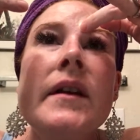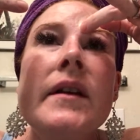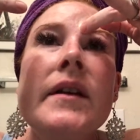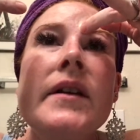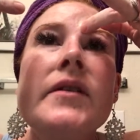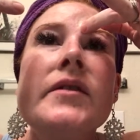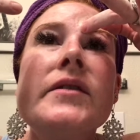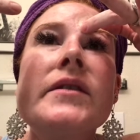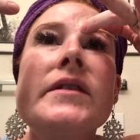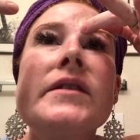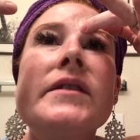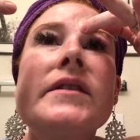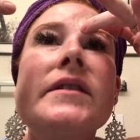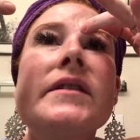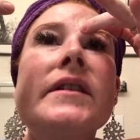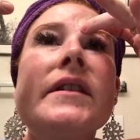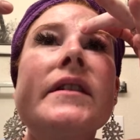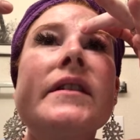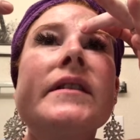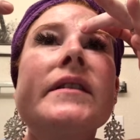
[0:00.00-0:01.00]
I usually just
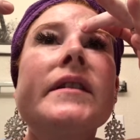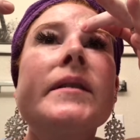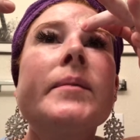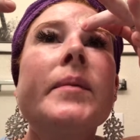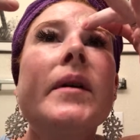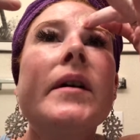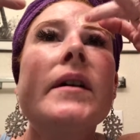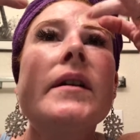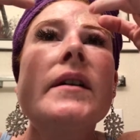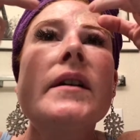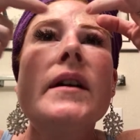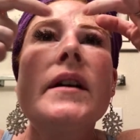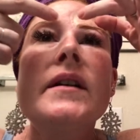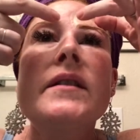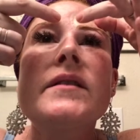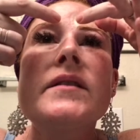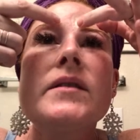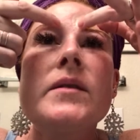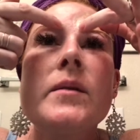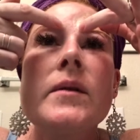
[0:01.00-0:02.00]
stick the tip on and kind
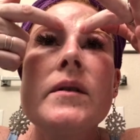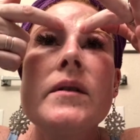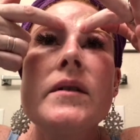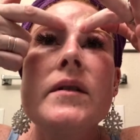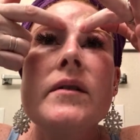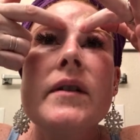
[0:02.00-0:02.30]
of swirl it